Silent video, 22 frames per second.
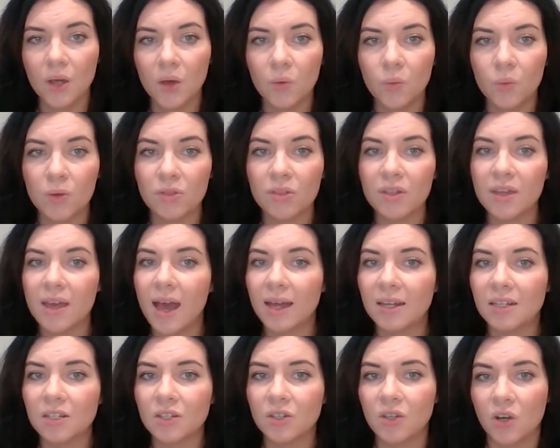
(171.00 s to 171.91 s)
With the
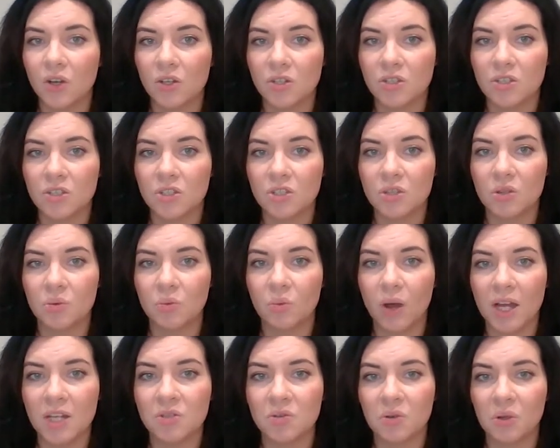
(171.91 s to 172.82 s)
added costs to the
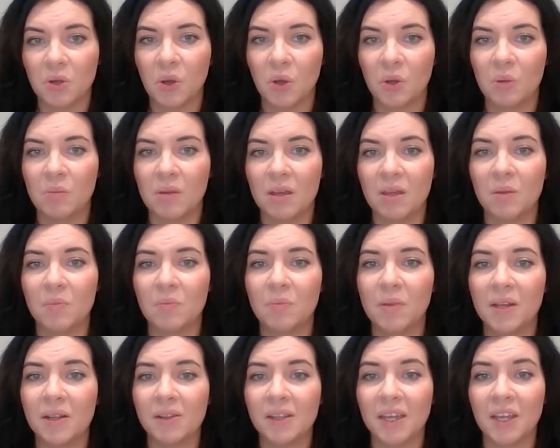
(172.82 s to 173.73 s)
wider economy, the
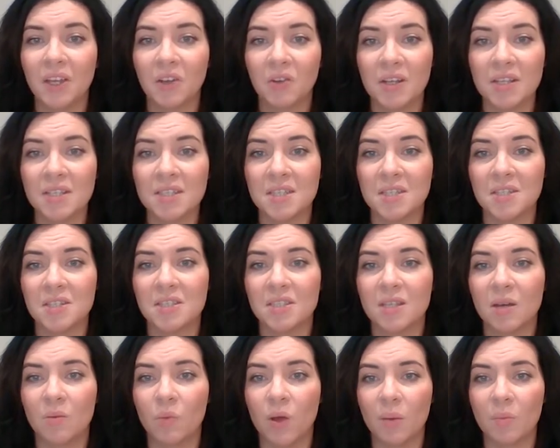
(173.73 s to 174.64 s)
bill increases to
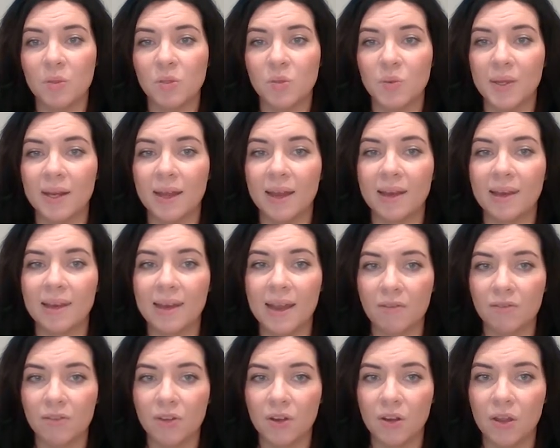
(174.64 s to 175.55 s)
somewhere between
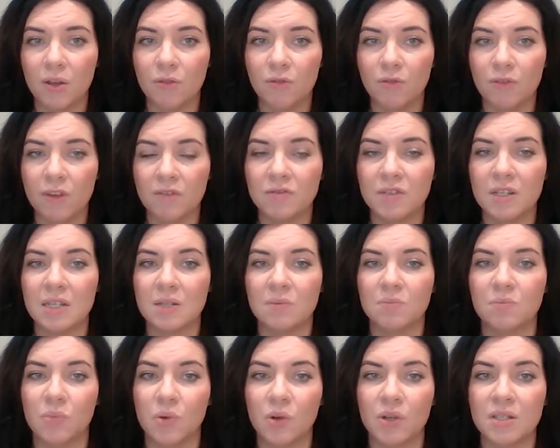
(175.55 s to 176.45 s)
11 and
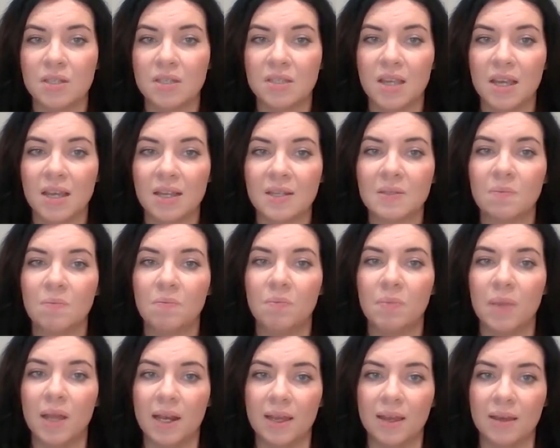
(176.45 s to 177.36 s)
15.6
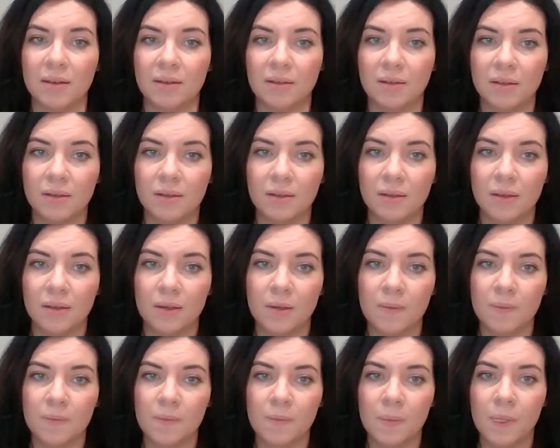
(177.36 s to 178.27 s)
billion.
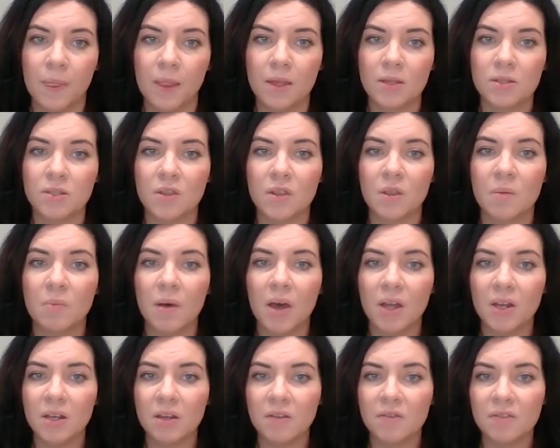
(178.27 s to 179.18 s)
So the
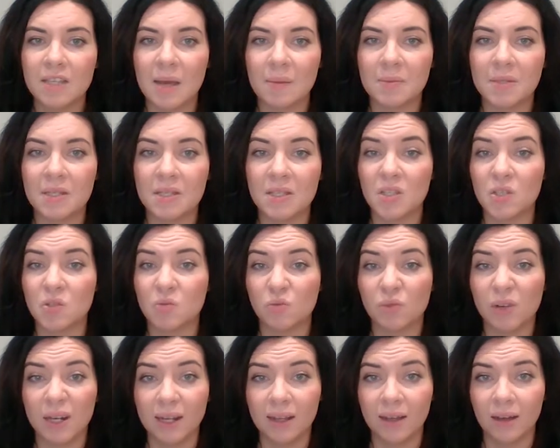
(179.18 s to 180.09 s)
burden of sepsis is
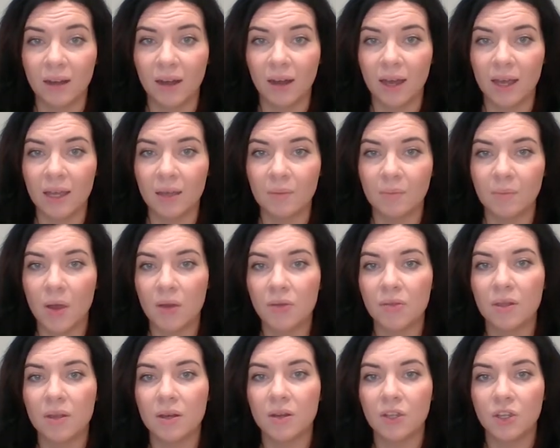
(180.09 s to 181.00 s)
really high,
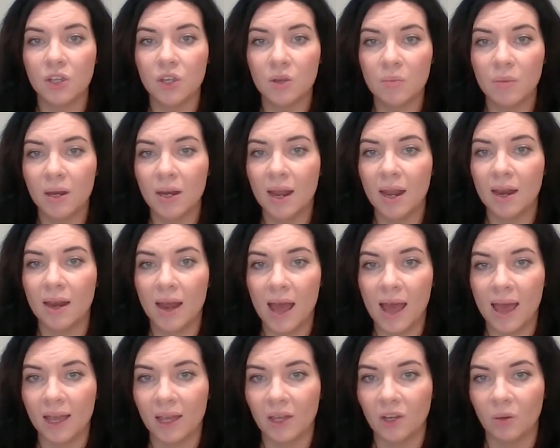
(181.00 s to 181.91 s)
both in human and
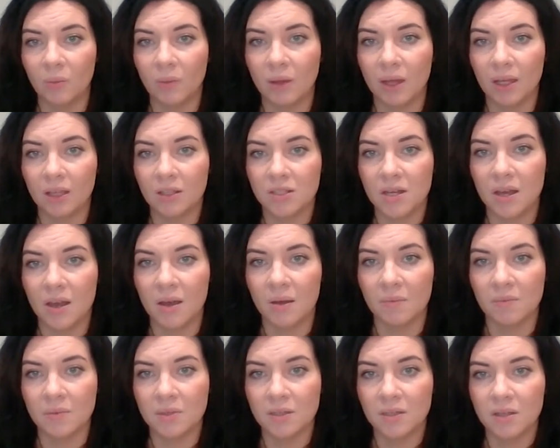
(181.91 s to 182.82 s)
economic
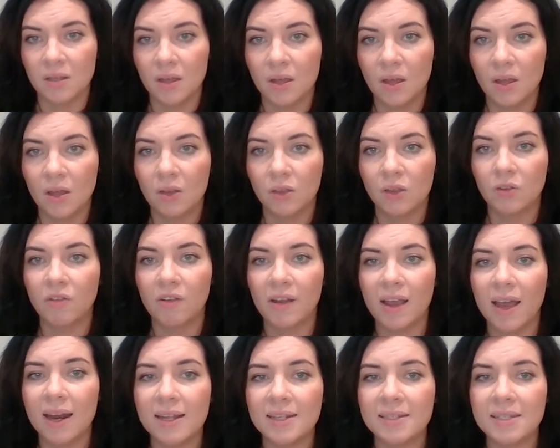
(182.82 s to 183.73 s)
terms. The
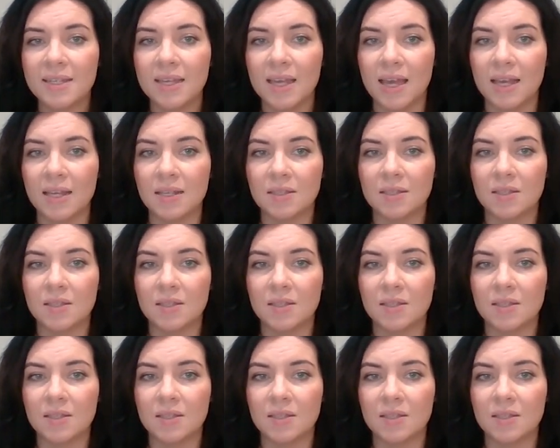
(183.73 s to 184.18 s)
reality is